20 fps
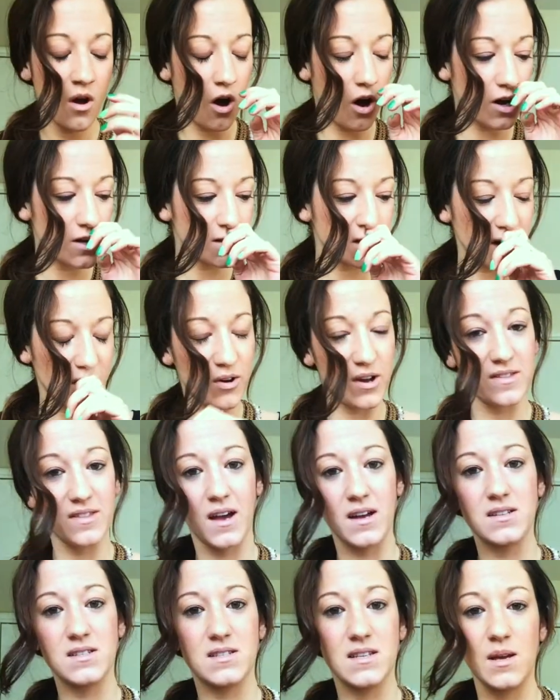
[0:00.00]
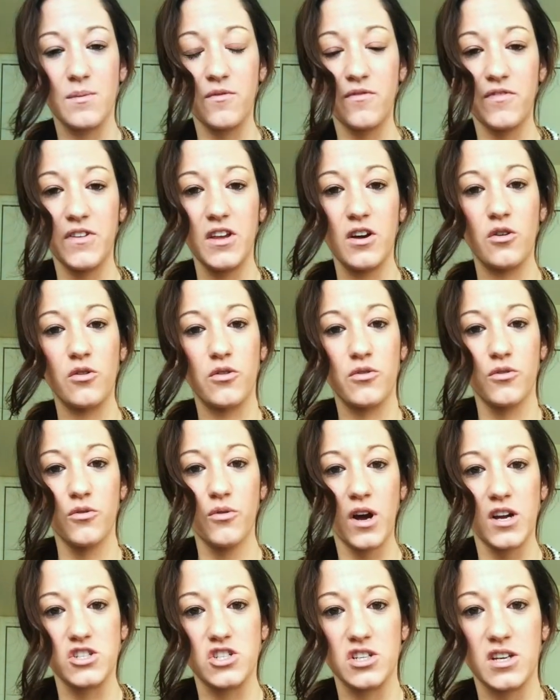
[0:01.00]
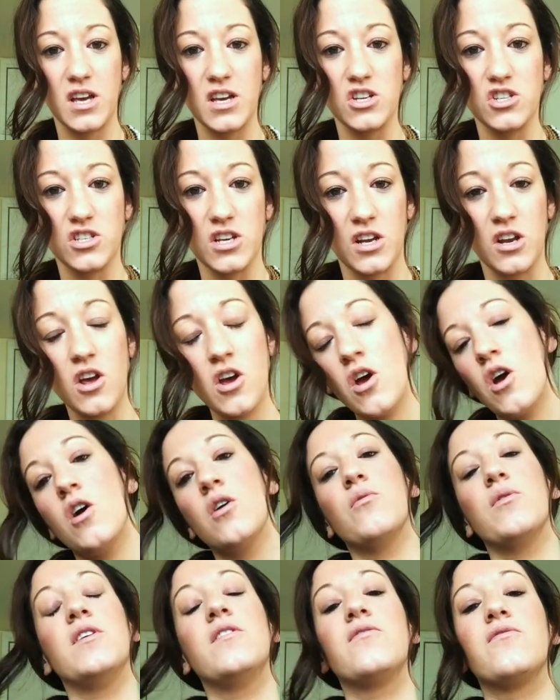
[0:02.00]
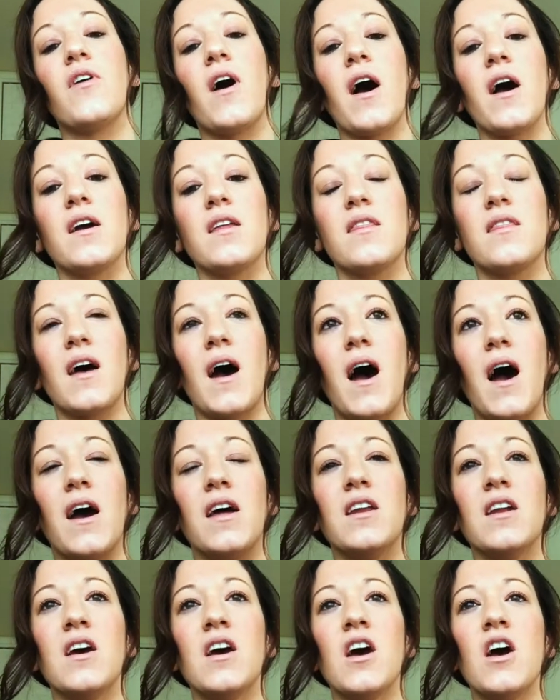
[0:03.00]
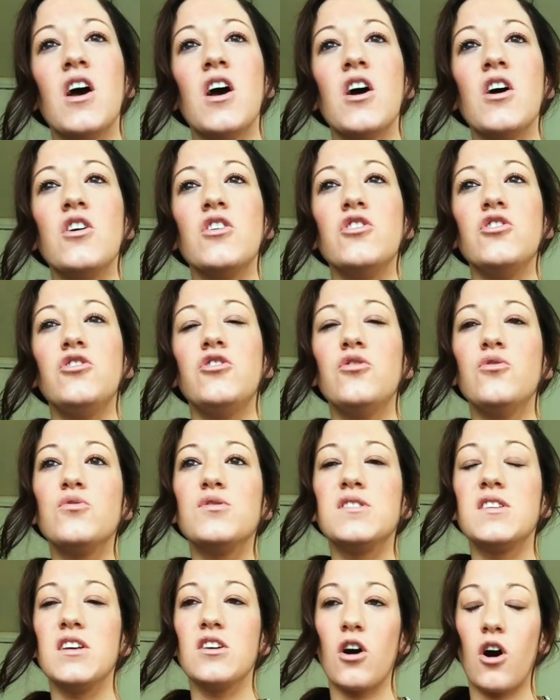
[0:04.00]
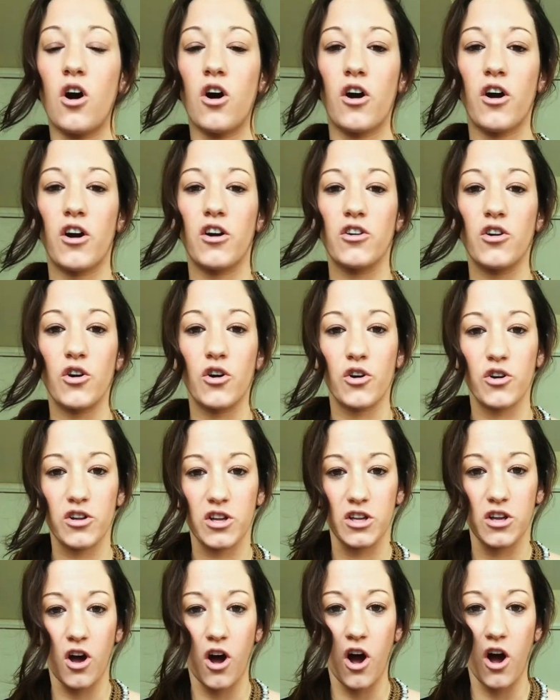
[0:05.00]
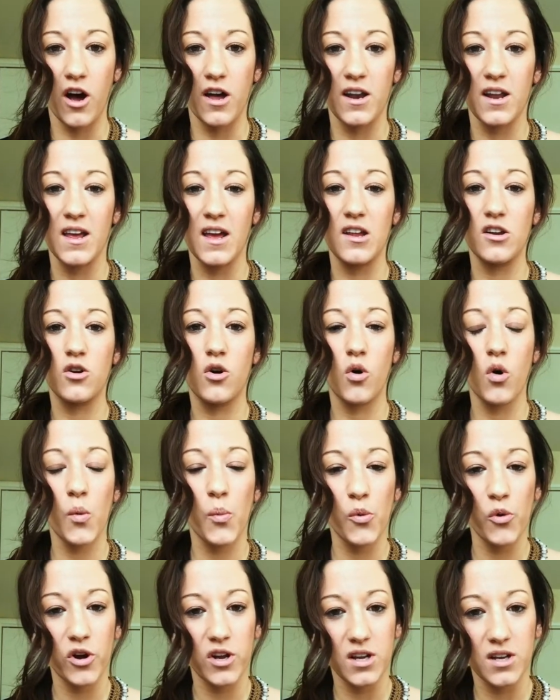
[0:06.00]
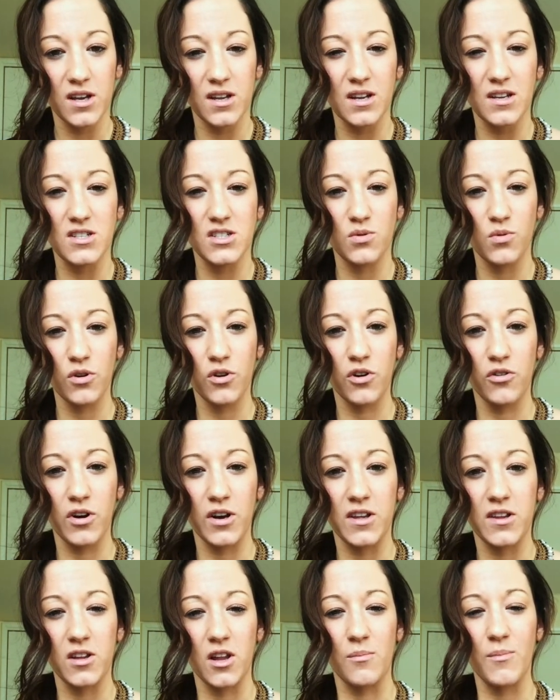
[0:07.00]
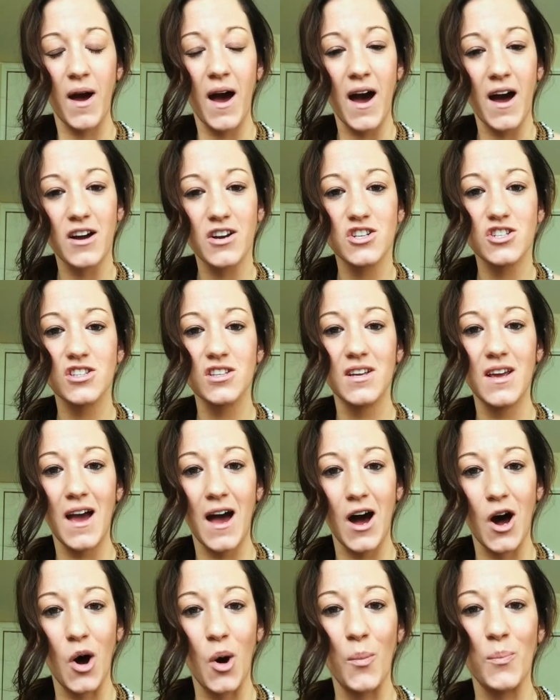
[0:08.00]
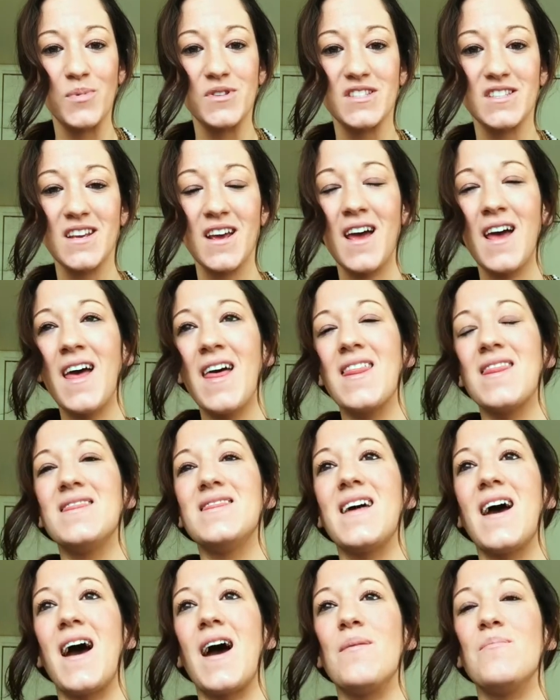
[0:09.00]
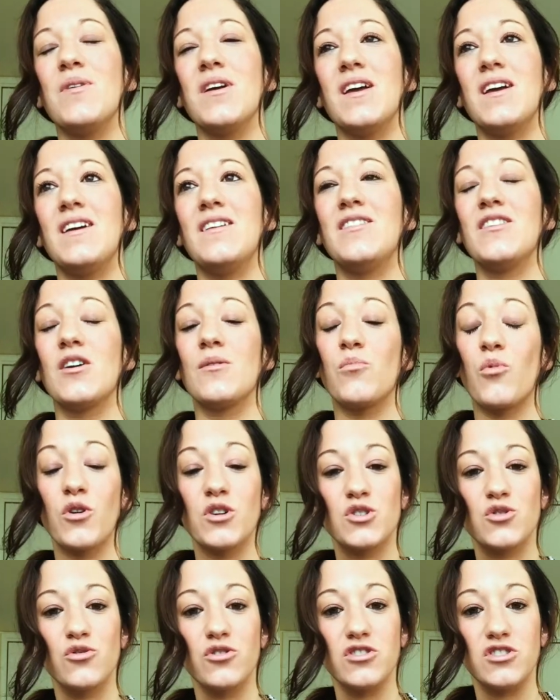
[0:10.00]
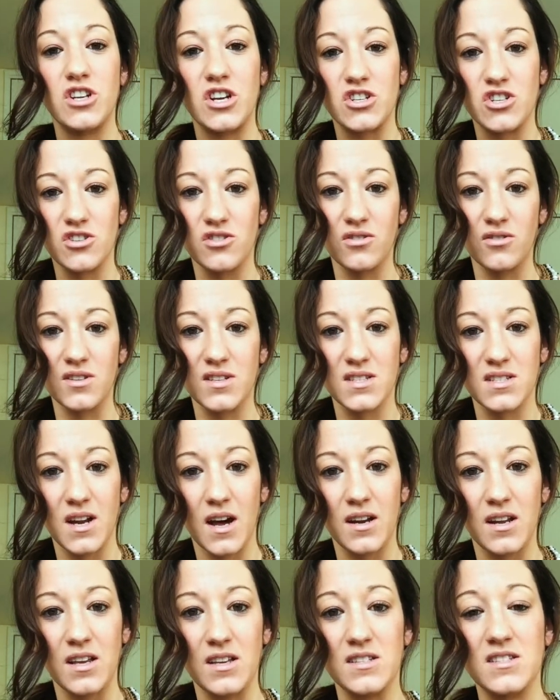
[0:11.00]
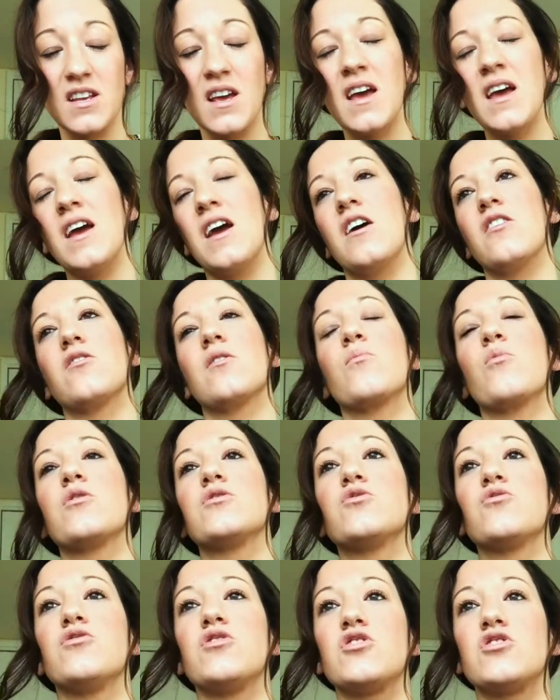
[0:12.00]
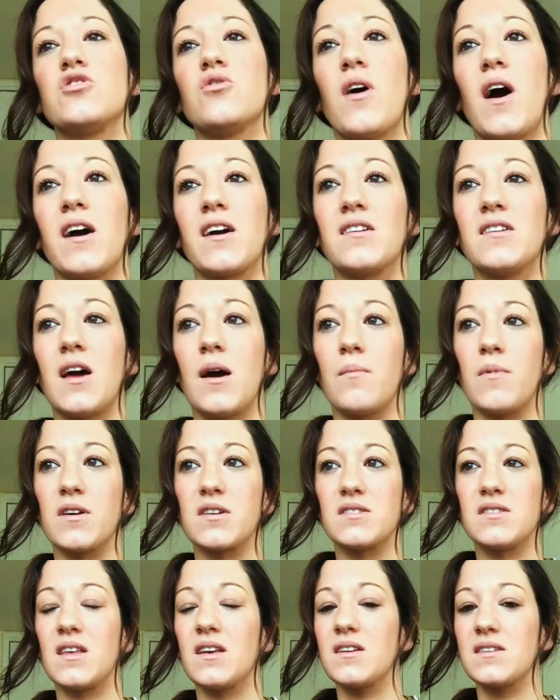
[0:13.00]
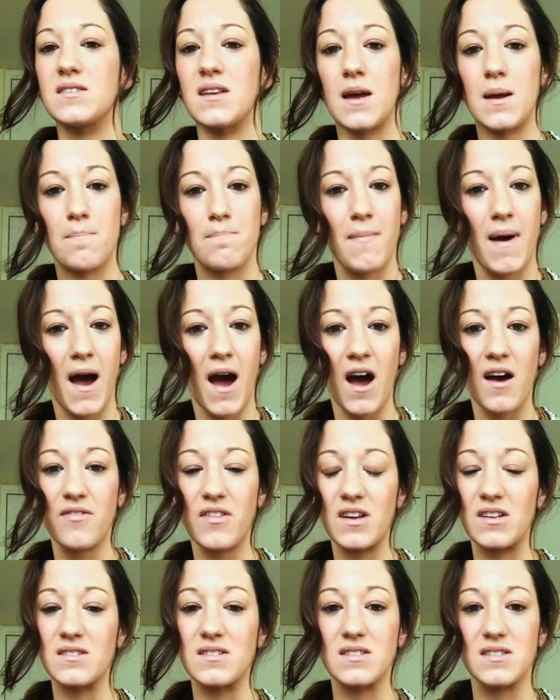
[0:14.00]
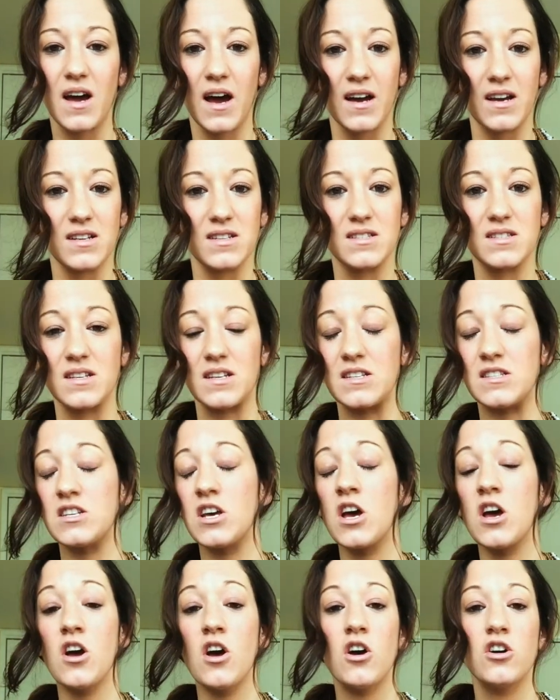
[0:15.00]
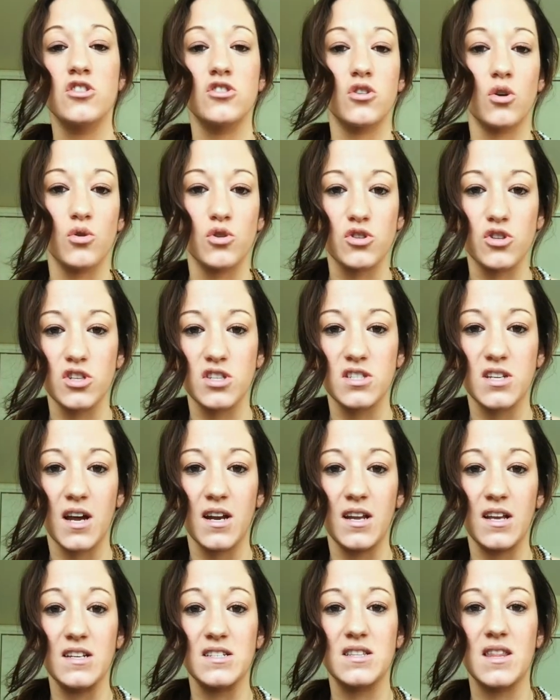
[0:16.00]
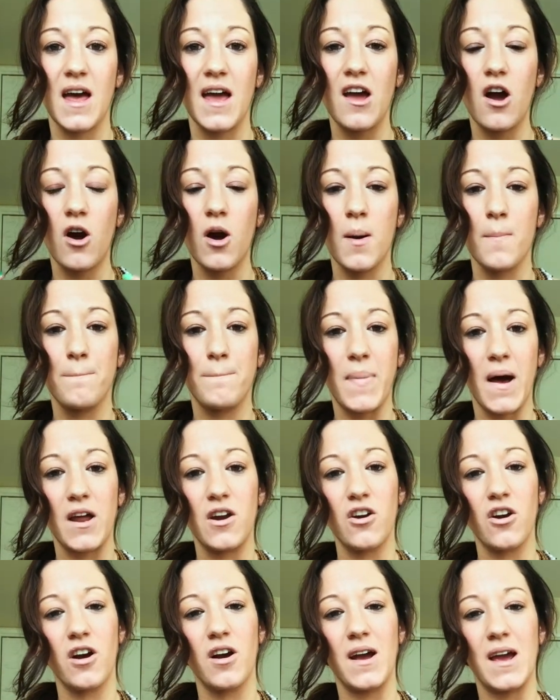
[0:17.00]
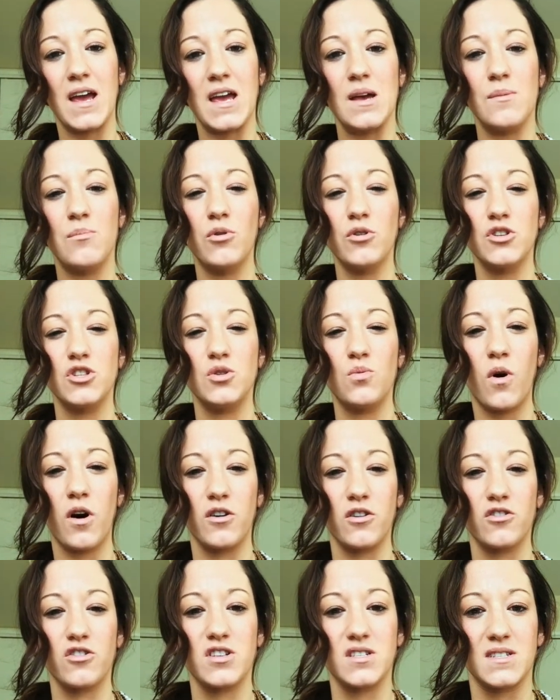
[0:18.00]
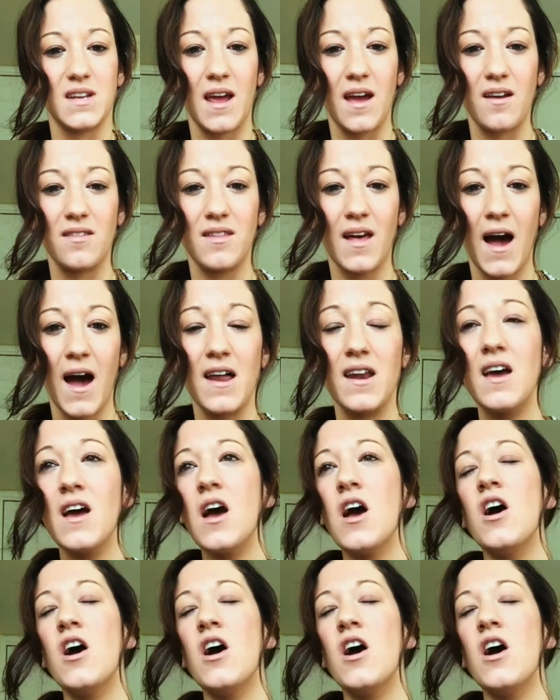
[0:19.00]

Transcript: Also, in that same field, through education, we find that using art early on, incorporating it into a curriculum, actually helps them in their more traditional studies, in their more traditional academics, things like math and sciences, social studies. They are better able to understand that.